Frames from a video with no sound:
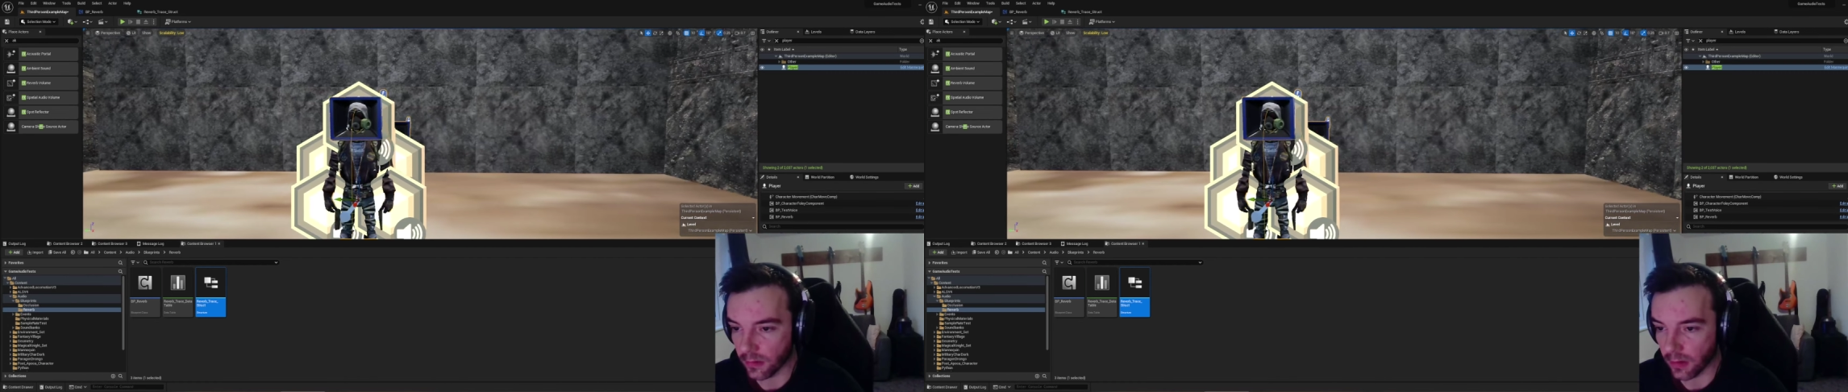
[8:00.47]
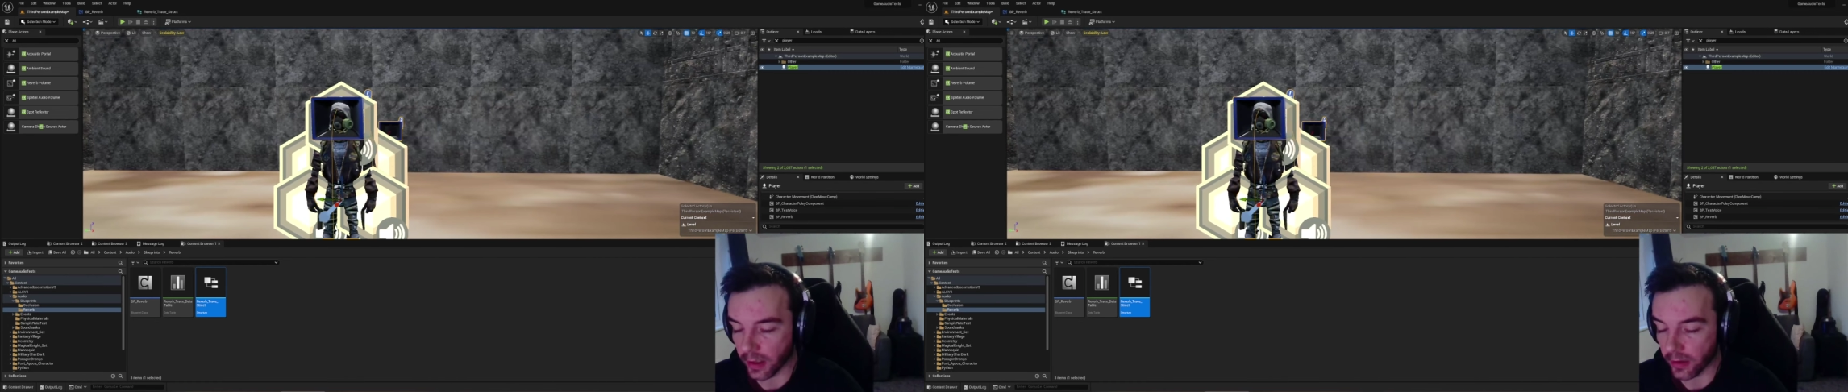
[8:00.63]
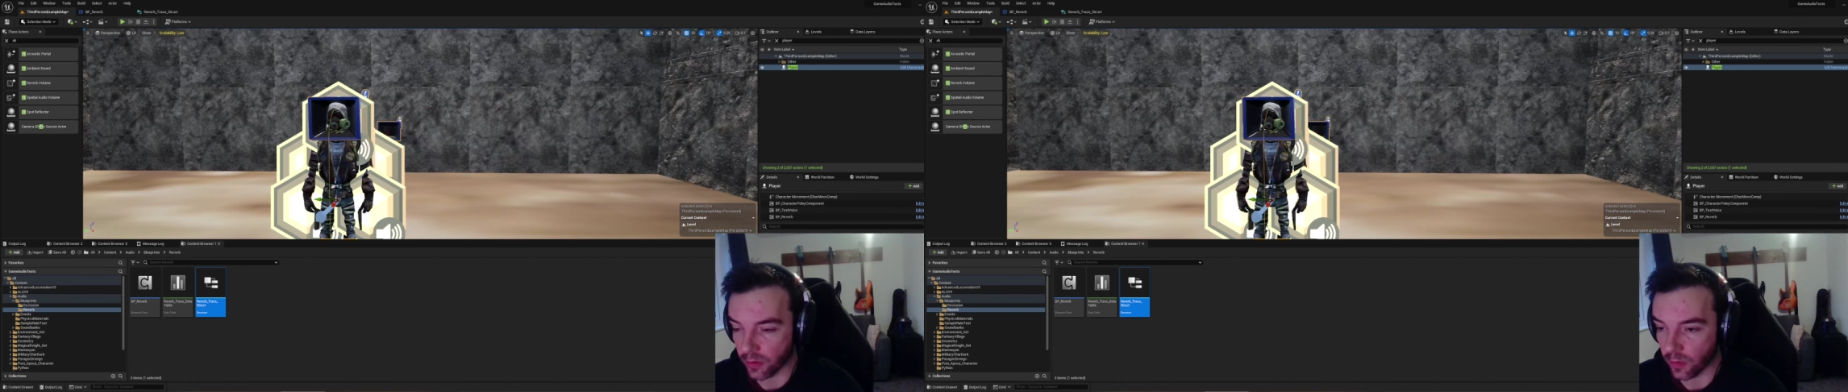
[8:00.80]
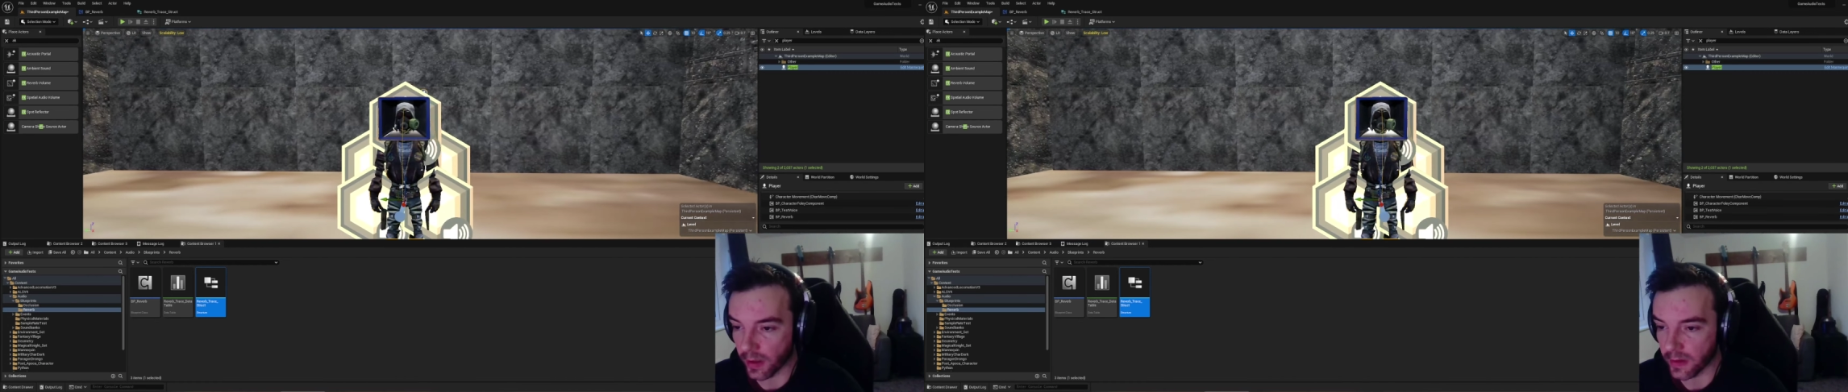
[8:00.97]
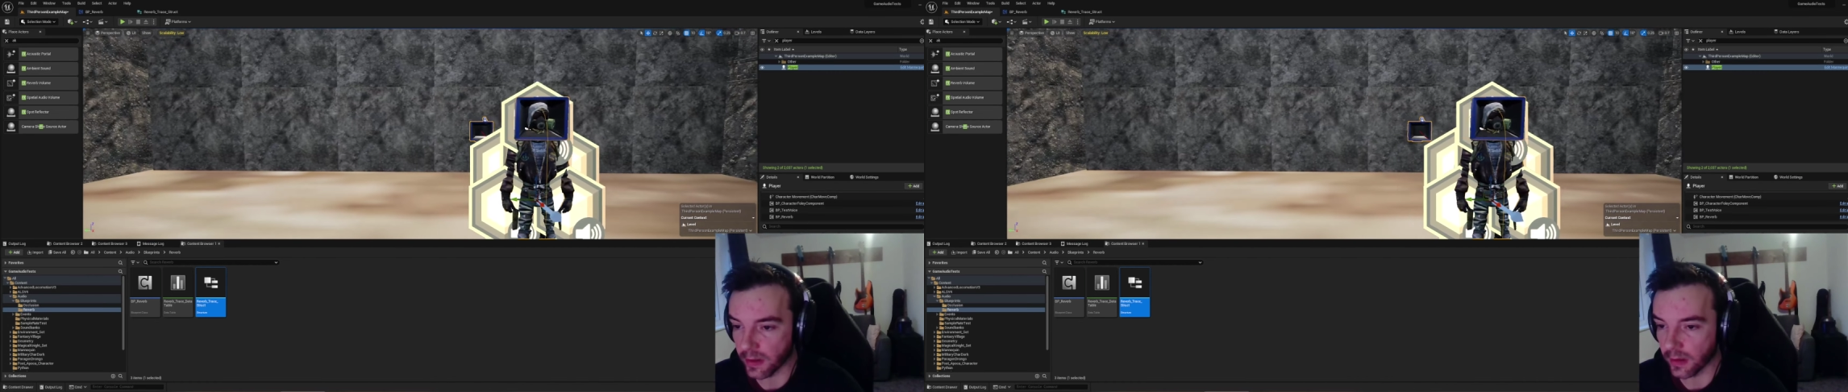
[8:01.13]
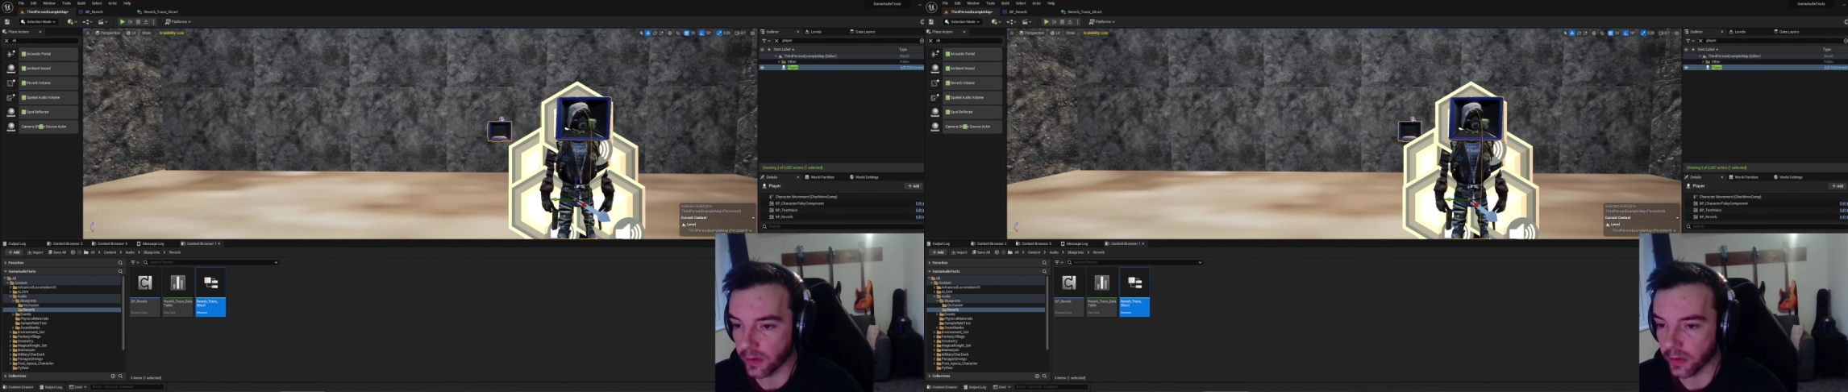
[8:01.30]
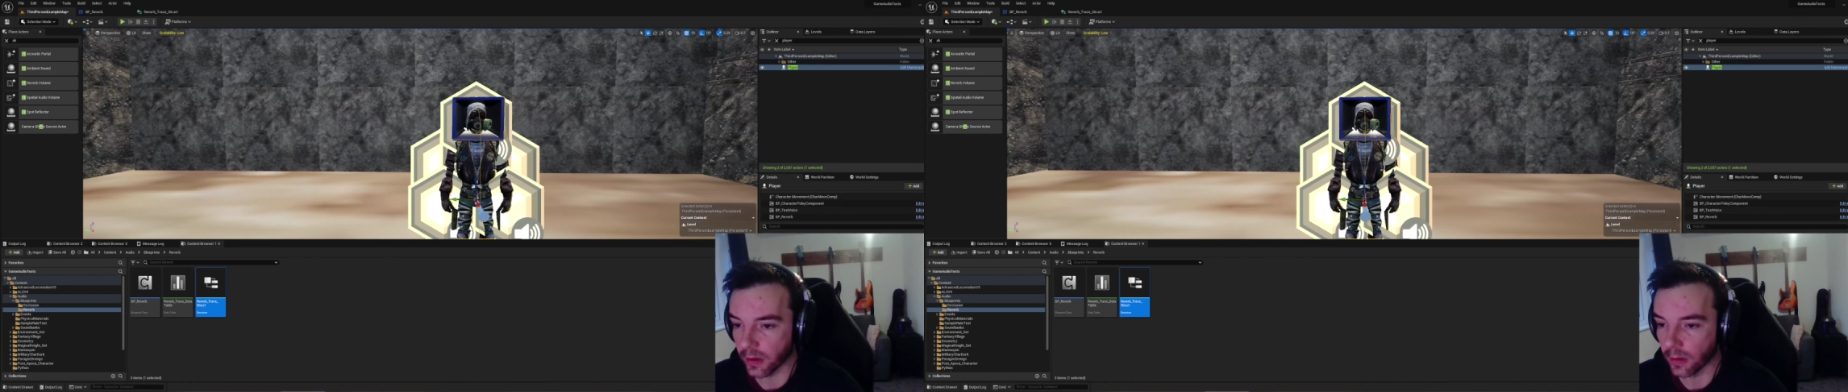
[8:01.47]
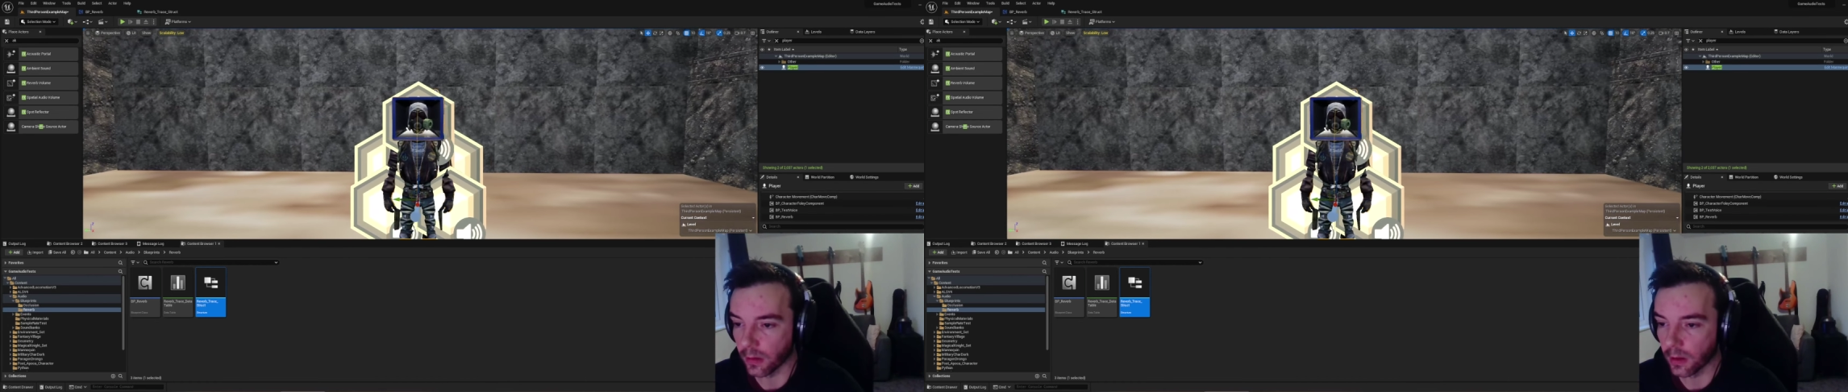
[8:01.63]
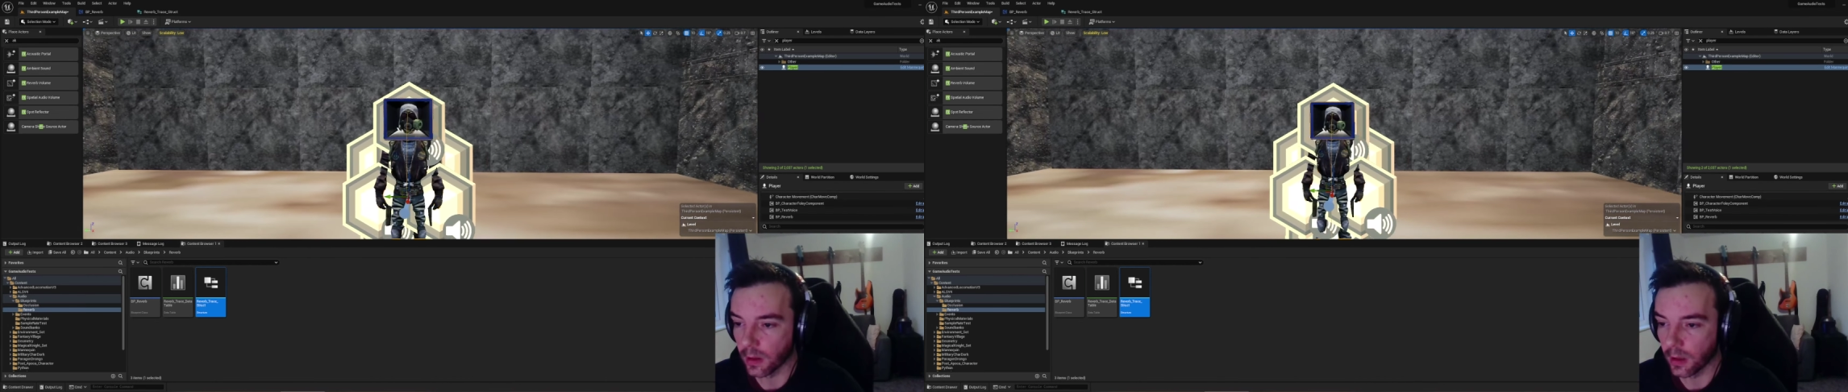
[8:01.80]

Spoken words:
like dramatic. So